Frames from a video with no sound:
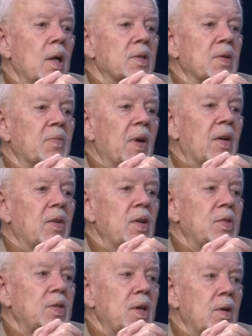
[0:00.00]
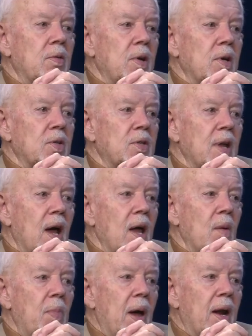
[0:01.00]
is a very serious
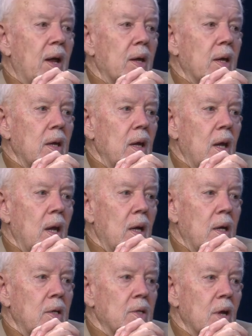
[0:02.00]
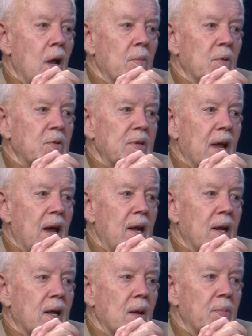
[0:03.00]
diabetic, and he's uh-huh. almost died
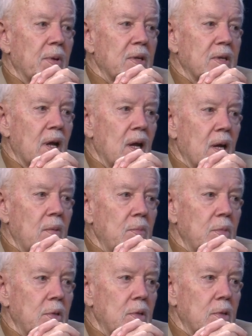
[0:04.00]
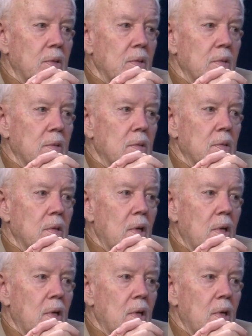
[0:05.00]
a couple of times. Yeah, yeah.